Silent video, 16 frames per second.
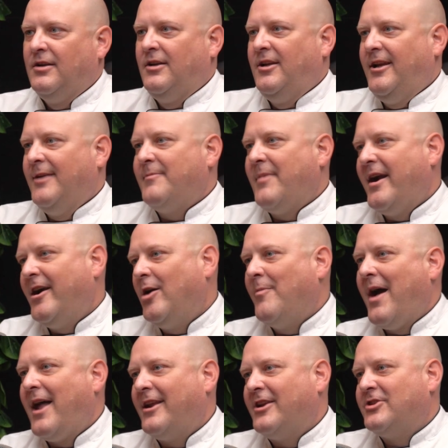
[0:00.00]
and my
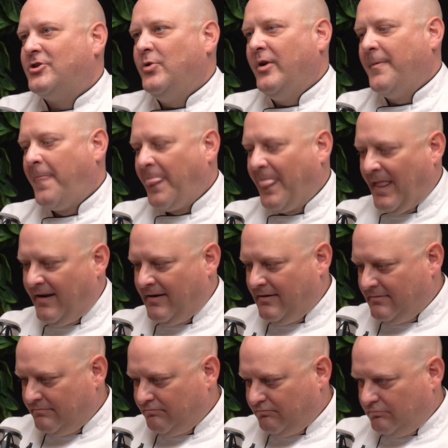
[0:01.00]
aromatics to it.
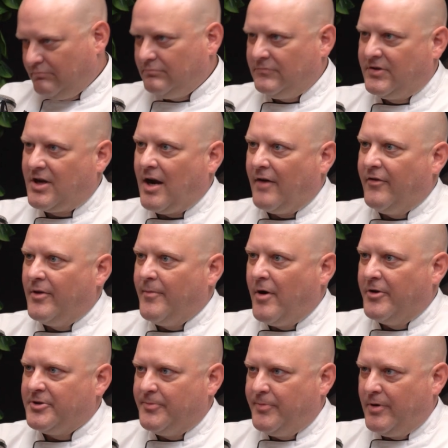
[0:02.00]
Cover the
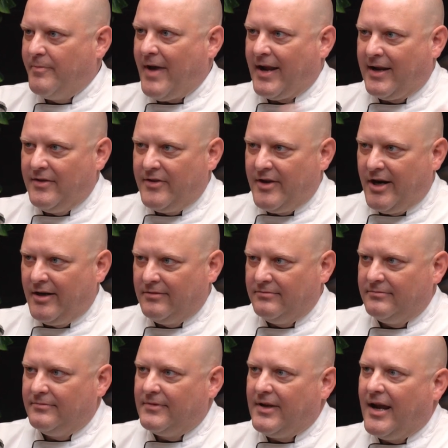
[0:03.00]
bones and put them back in there
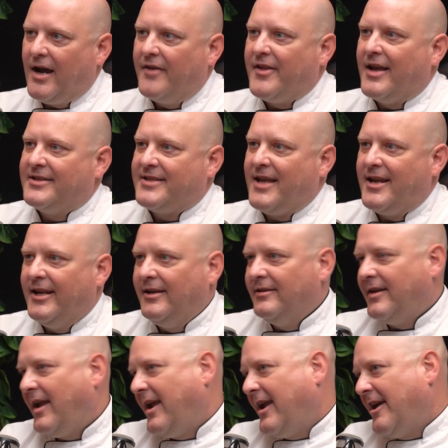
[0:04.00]
on that
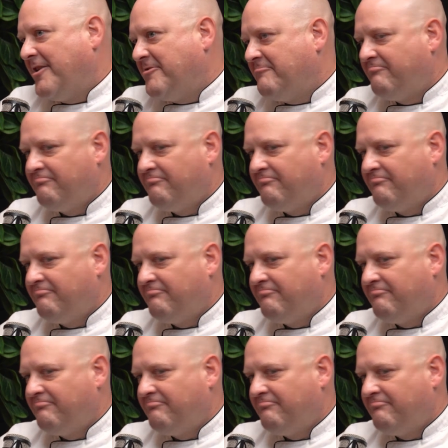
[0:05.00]
setting, and